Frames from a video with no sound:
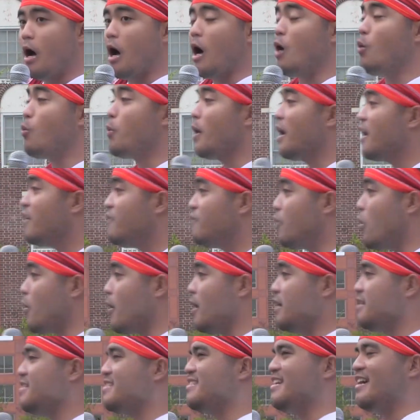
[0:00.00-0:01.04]
A
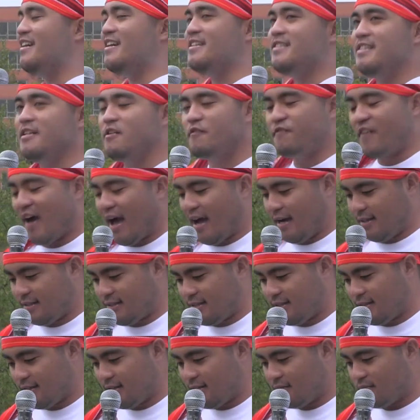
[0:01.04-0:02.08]
workforce that is in
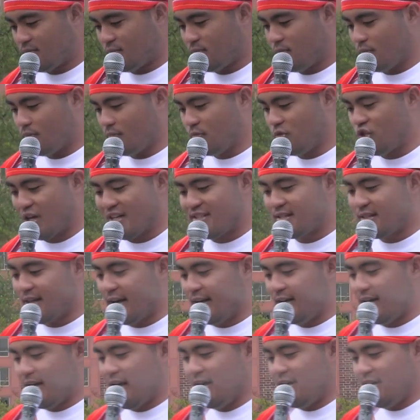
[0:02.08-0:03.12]
fact just
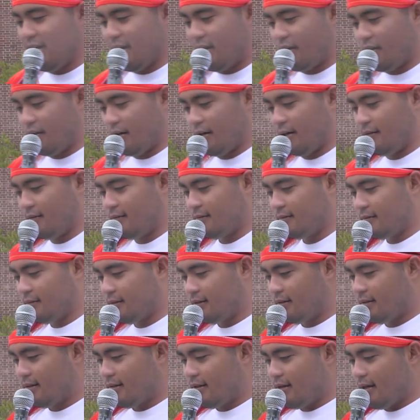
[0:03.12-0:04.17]
like any other,
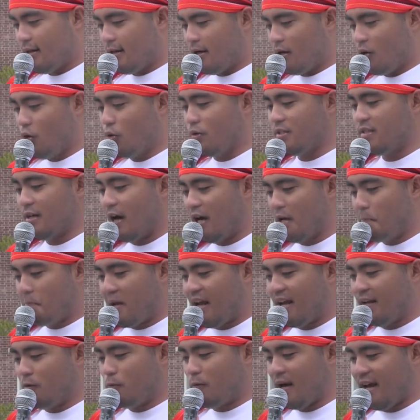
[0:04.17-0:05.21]
whose
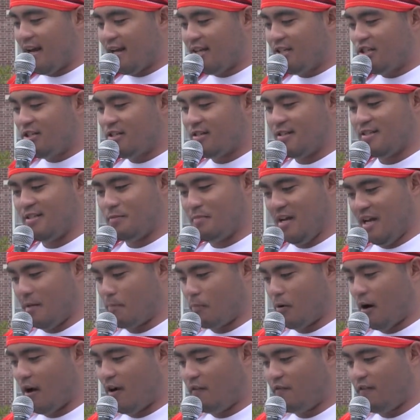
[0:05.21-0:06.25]
unpaid wage is
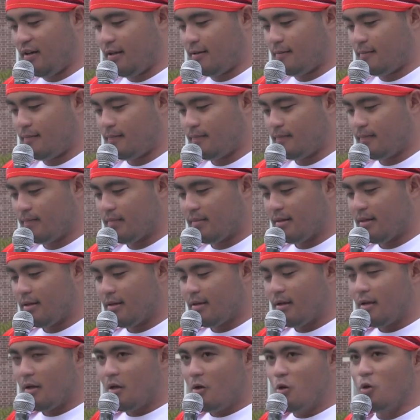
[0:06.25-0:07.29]
made profit,
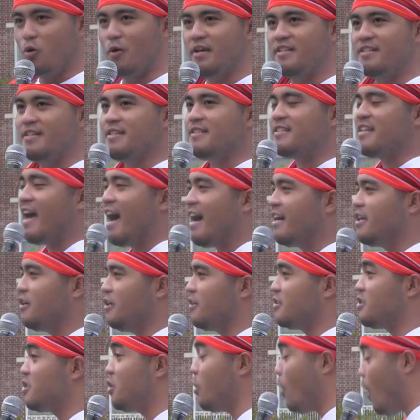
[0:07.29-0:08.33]
who is
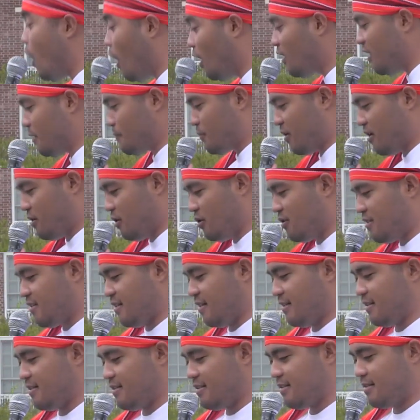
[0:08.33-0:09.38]
entitled to all it
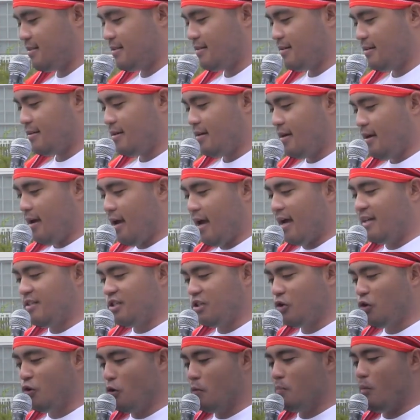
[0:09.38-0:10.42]
produces, and
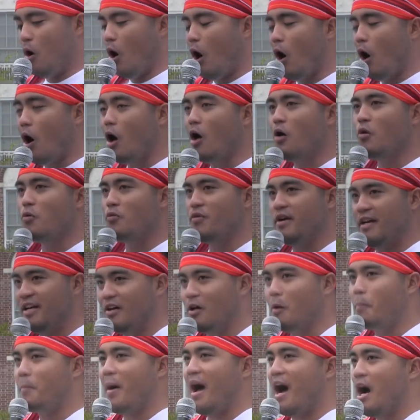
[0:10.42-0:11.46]
to whom all
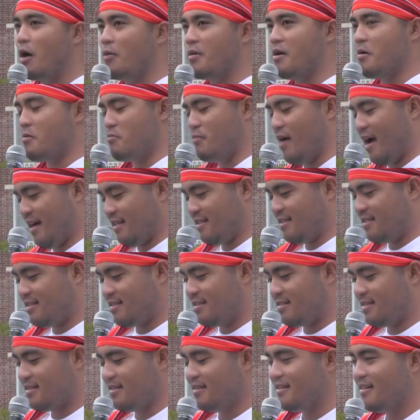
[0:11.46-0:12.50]
real power
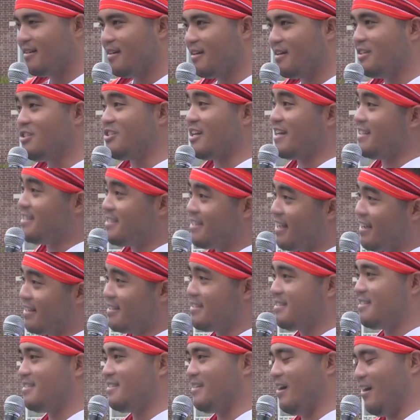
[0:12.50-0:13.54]
rests, just
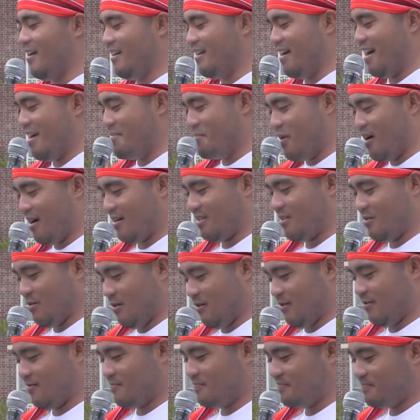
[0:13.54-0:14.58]
as our guy Marx
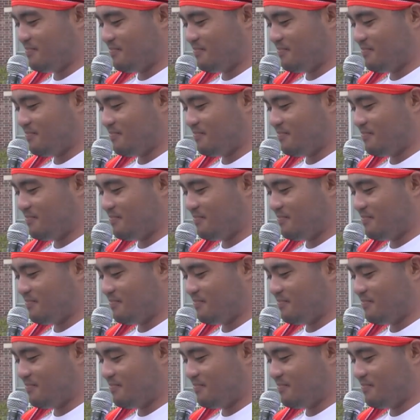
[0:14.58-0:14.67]
wrote.